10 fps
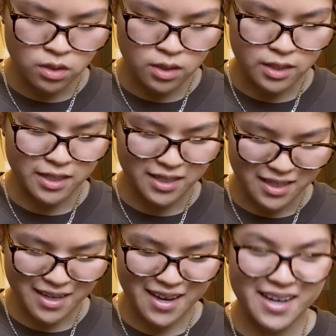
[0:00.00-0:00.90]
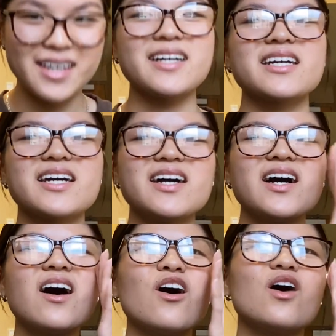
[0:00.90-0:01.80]
Yik Yak.
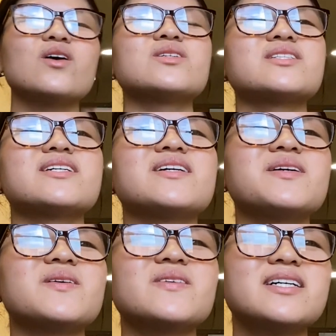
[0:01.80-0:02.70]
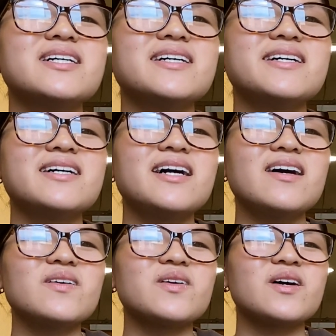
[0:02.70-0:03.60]
Also, I
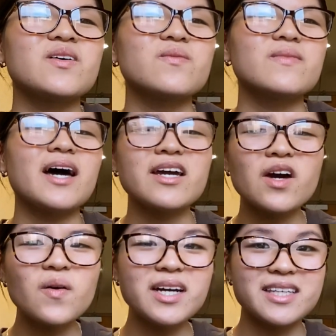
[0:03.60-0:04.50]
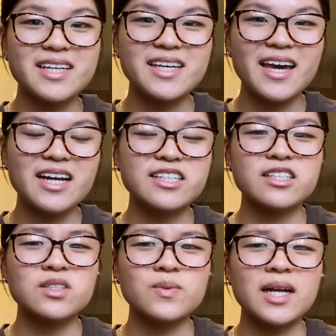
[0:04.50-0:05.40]
don't know. I go on Yik Yak
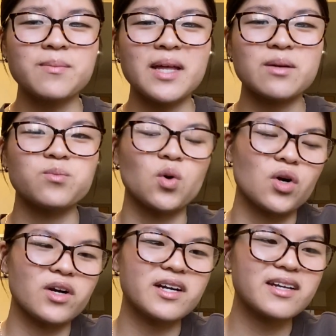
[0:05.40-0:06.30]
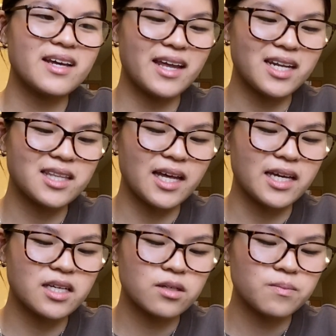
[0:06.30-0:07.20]
just when I'm like bored and need
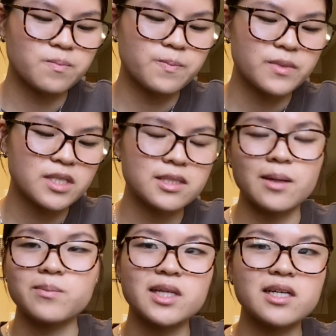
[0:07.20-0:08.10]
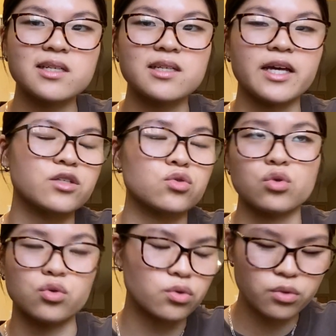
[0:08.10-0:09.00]
like something to like
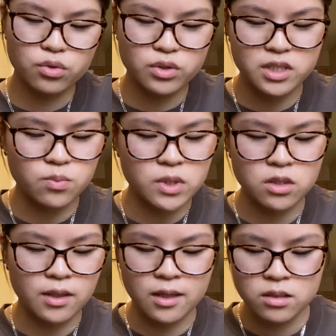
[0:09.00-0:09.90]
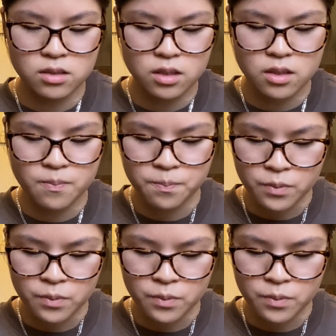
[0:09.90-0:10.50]
scroll through just miscellaneously.